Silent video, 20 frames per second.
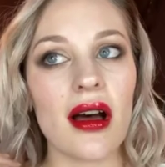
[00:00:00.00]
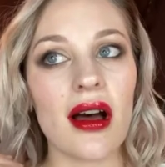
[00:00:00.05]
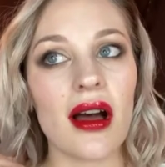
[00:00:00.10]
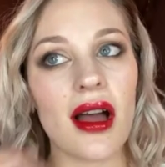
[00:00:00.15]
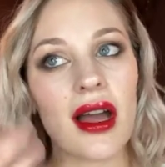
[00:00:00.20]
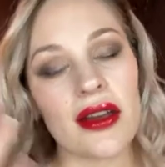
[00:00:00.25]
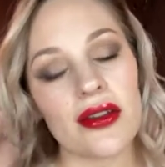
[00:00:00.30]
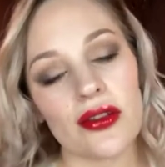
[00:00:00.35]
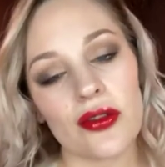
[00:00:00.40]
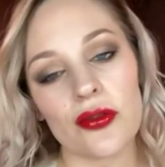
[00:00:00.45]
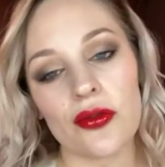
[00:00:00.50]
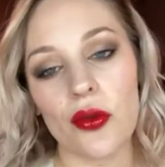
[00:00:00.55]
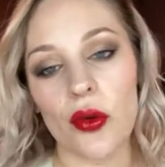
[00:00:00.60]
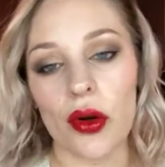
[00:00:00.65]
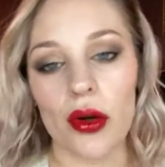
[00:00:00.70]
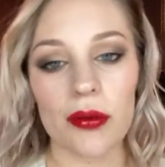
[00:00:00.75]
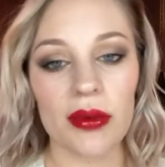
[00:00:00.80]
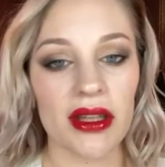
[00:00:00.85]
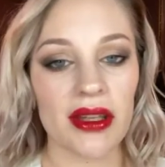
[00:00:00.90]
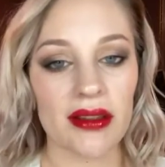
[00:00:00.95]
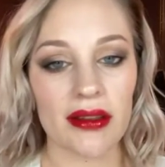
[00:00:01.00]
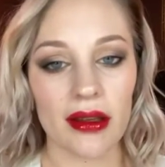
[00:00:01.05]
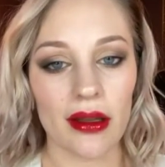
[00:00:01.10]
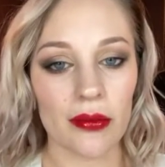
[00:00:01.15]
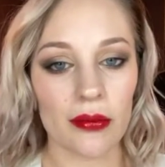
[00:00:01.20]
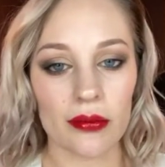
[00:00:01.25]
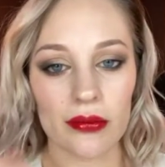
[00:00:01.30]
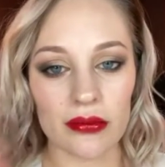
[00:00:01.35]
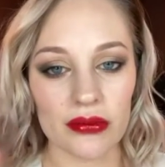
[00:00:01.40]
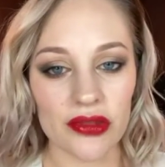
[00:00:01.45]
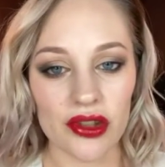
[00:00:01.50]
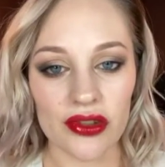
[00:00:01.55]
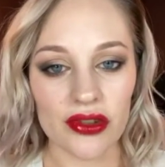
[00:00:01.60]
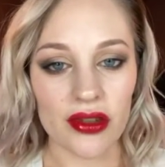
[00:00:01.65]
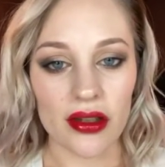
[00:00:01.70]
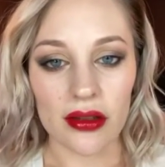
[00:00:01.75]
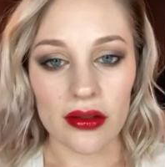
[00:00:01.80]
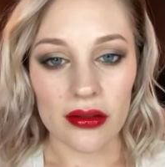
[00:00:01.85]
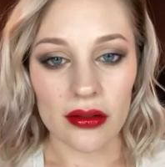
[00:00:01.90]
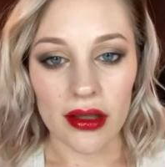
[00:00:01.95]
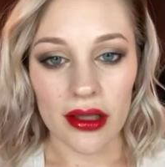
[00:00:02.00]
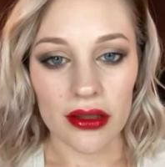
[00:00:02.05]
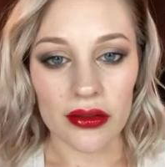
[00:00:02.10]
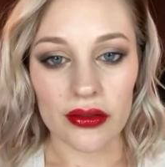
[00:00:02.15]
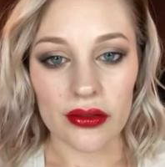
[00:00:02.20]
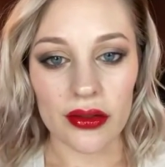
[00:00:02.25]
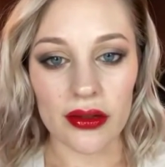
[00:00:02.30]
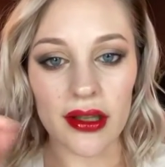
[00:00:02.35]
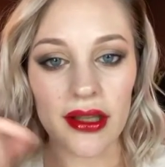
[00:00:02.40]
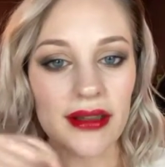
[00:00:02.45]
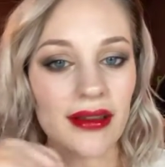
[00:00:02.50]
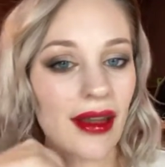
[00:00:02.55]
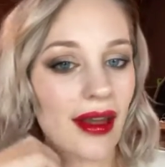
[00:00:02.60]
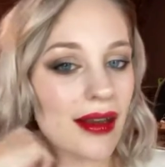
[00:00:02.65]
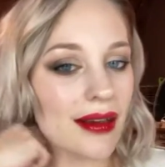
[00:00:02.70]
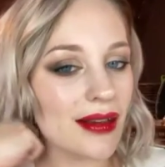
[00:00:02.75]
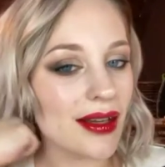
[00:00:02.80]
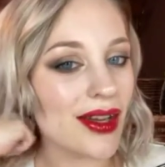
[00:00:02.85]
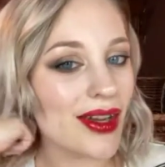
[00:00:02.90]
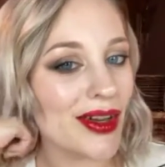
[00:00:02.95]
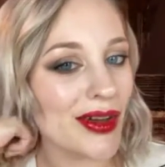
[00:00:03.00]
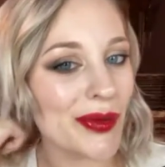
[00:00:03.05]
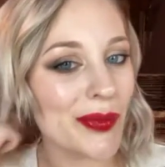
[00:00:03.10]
I do 4 because I'm just a little extra like that.